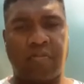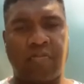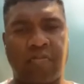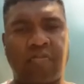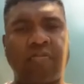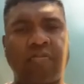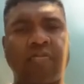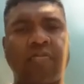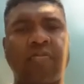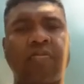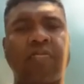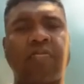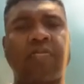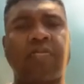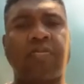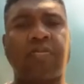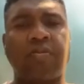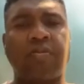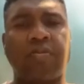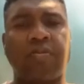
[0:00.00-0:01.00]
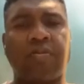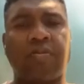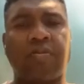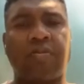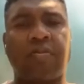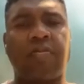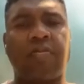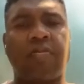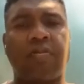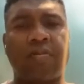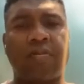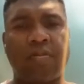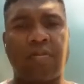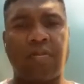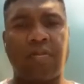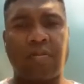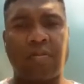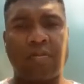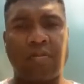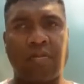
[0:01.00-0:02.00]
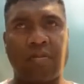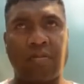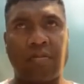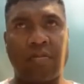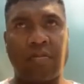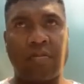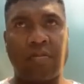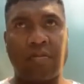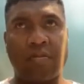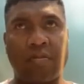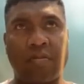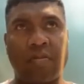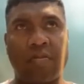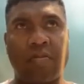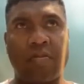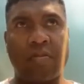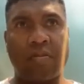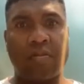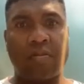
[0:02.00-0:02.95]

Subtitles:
(not speaking)